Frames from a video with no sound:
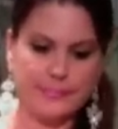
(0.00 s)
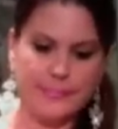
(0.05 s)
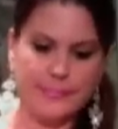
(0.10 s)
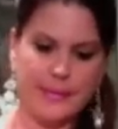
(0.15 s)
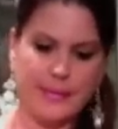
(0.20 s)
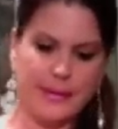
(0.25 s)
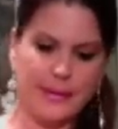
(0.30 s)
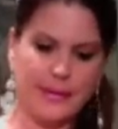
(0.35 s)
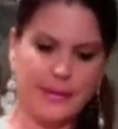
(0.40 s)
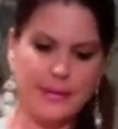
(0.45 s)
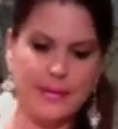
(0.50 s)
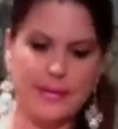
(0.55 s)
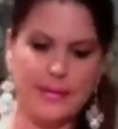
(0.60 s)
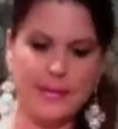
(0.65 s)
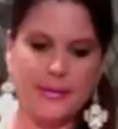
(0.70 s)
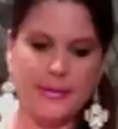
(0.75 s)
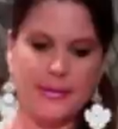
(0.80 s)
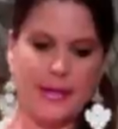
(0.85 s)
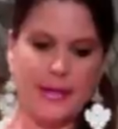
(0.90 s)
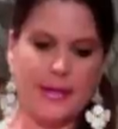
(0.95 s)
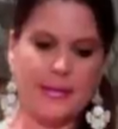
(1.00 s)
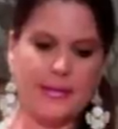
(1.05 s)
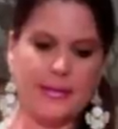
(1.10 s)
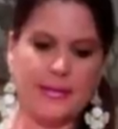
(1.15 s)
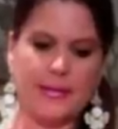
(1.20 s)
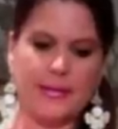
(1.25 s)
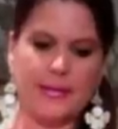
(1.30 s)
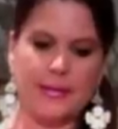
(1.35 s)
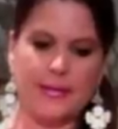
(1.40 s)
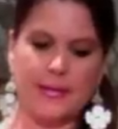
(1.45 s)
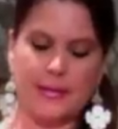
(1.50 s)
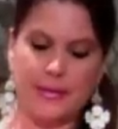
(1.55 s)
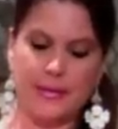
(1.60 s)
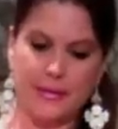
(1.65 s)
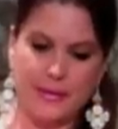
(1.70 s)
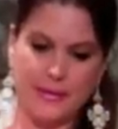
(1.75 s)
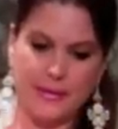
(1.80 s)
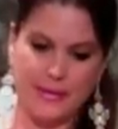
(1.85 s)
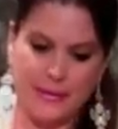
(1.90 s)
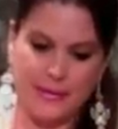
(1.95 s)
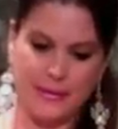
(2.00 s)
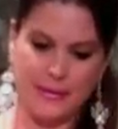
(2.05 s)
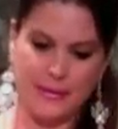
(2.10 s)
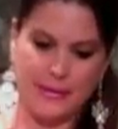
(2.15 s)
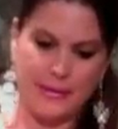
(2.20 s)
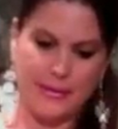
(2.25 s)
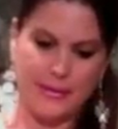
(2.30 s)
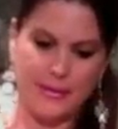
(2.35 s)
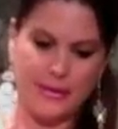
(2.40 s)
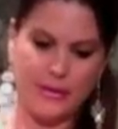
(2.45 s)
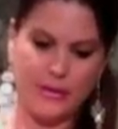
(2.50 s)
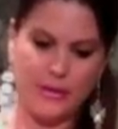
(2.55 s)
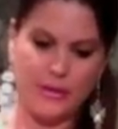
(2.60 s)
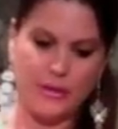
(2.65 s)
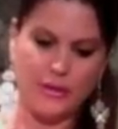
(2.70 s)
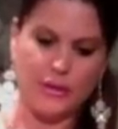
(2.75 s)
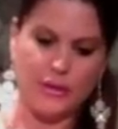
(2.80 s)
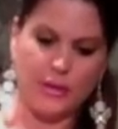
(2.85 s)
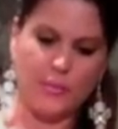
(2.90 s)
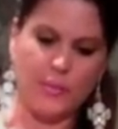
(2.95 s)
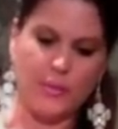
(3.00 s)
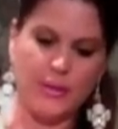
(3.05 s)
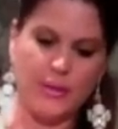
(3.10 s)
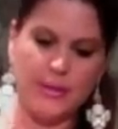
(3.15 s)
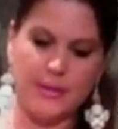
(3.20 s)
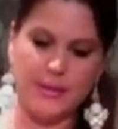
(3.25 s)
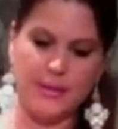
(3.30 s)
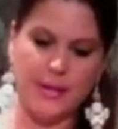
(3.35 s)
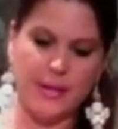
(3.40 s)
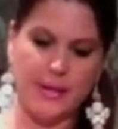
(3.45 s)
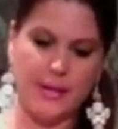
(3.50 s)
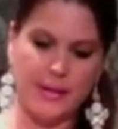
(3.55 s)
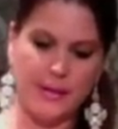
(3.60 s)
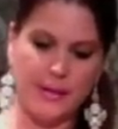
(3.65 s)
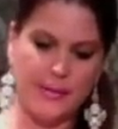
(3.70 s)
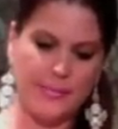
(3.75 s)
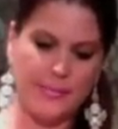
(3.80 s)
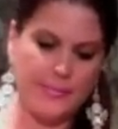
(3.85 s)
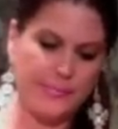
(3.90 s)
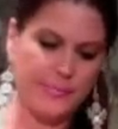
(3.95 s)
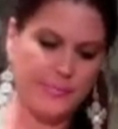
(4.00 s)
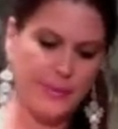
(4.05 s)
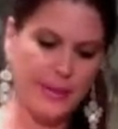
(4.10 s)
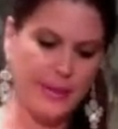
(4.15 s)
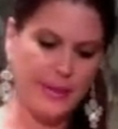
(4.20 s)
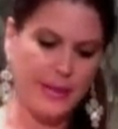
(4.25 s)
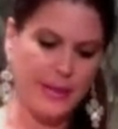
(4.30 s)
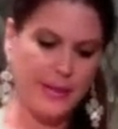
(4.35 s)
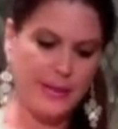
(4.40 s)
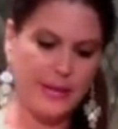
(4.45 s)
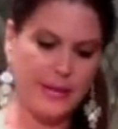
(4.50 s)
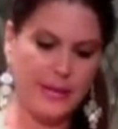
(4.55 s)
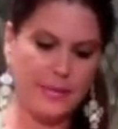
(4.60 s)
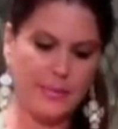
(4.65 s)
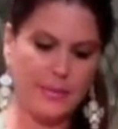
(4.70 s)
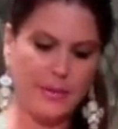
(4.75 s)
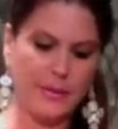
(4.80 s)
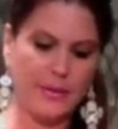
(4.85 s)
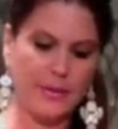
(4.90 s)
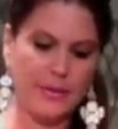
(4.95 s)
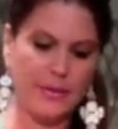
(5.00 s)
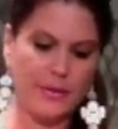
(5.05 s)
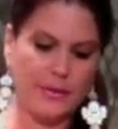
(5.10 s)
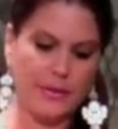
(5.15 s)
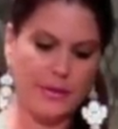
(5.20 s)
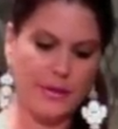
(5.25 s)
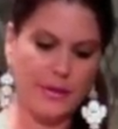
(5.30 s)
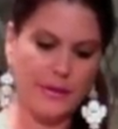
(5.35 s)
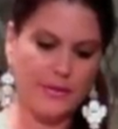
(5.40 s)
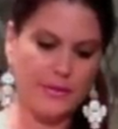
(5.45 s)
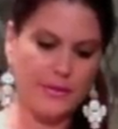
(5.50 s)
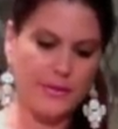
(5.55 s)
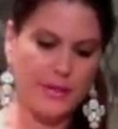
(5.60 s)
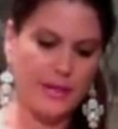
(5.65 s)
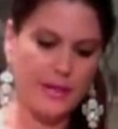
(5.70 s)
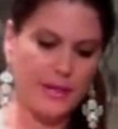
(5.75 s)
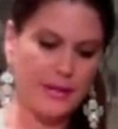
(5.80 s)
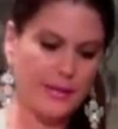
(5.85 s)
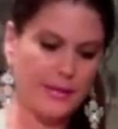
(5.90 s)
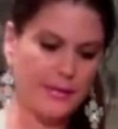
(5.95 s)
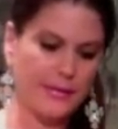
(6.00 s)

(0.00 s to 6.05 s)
It's nice and cooked on one side. Now we're going to cook the other side,